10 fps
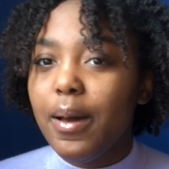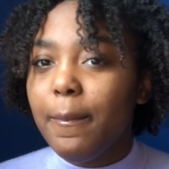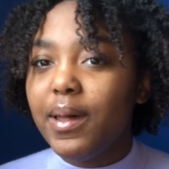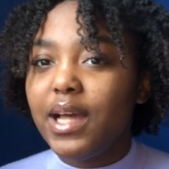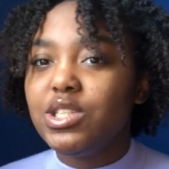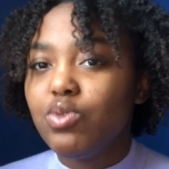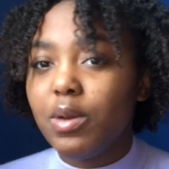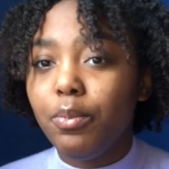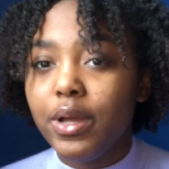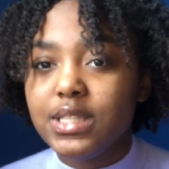but I just want to
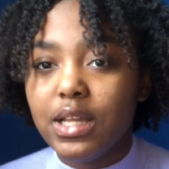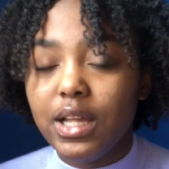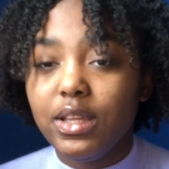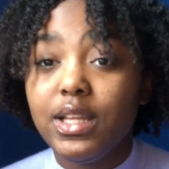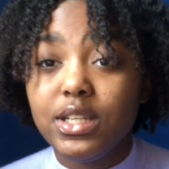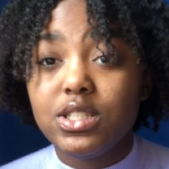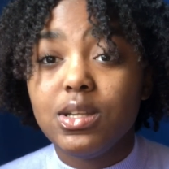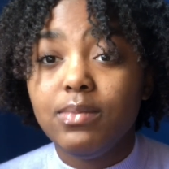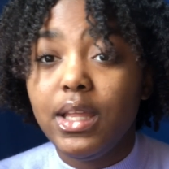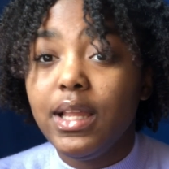point out that there's
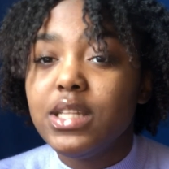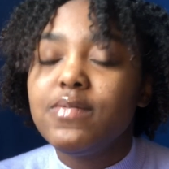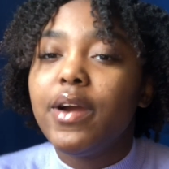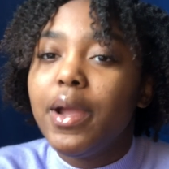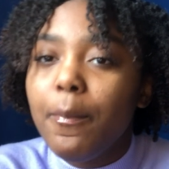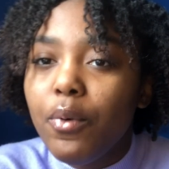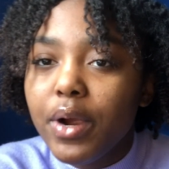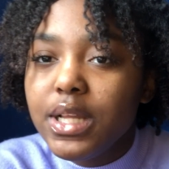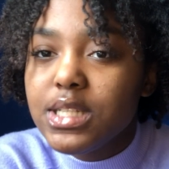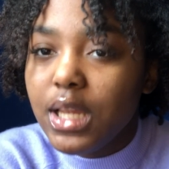something that's very
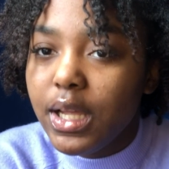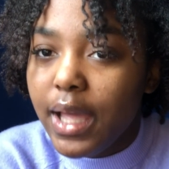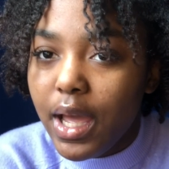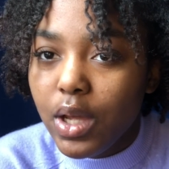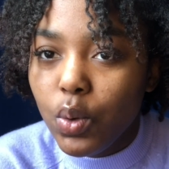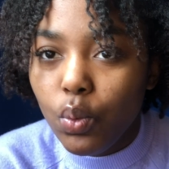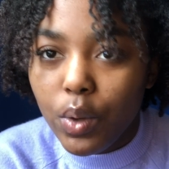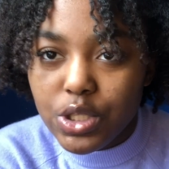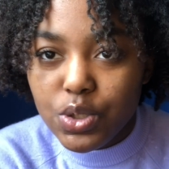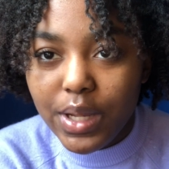important to look at
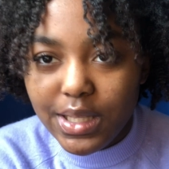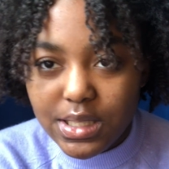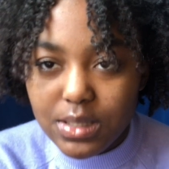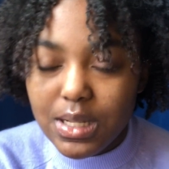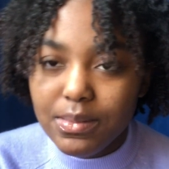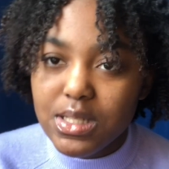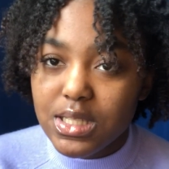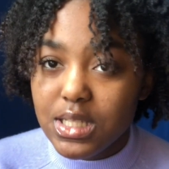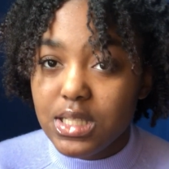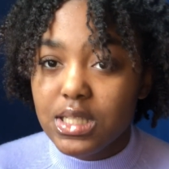once you get these
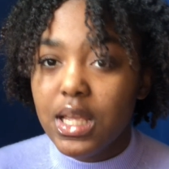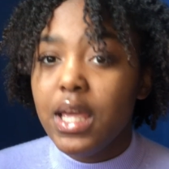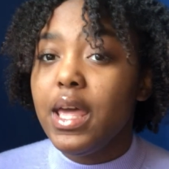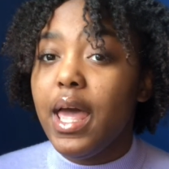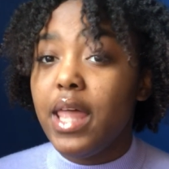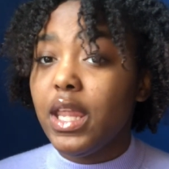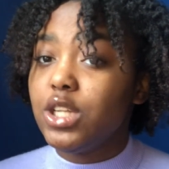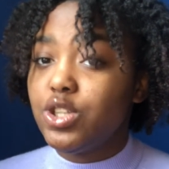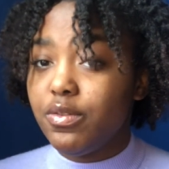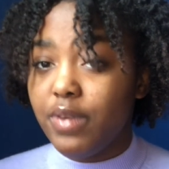acceptances, and
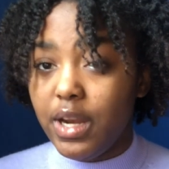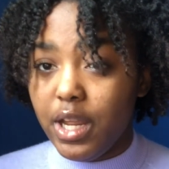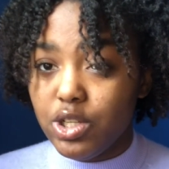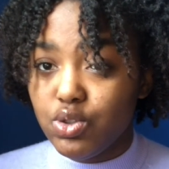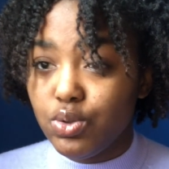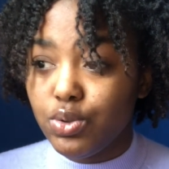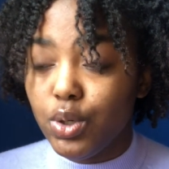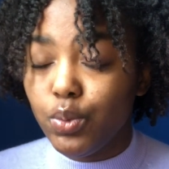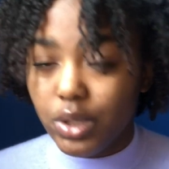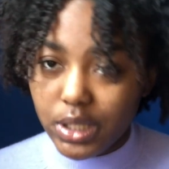that's your financial
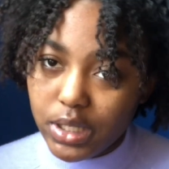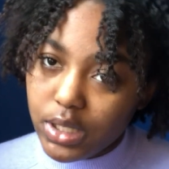award.